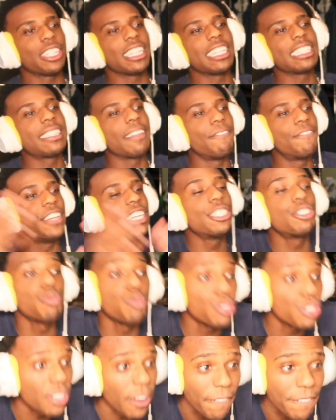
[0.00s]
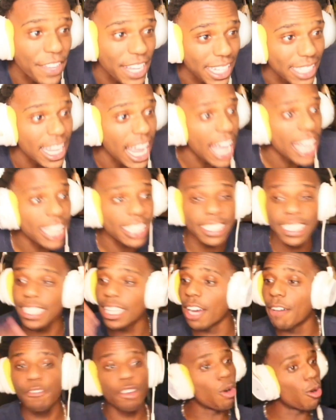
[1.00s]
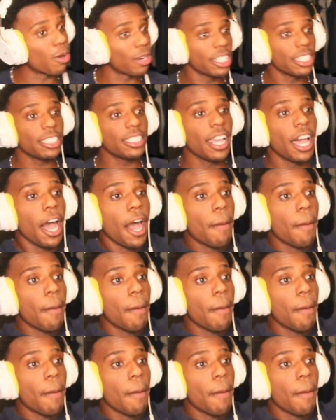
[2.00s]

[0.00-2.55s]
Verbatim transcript: like the visuals are fantastic, of course,